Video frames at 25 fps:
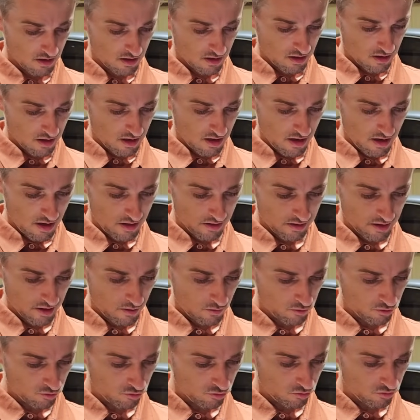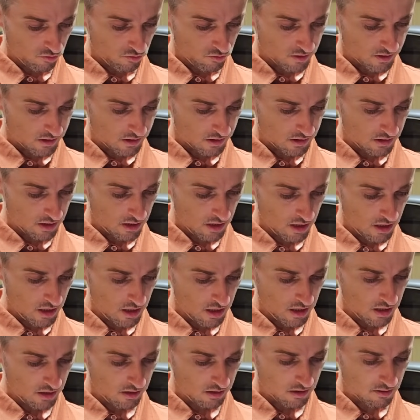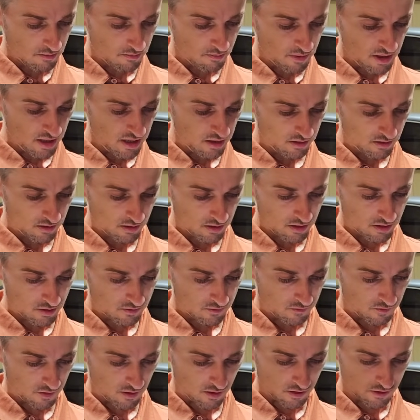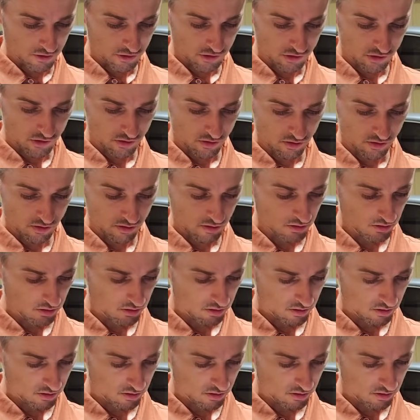And I want to see in the maintenance function,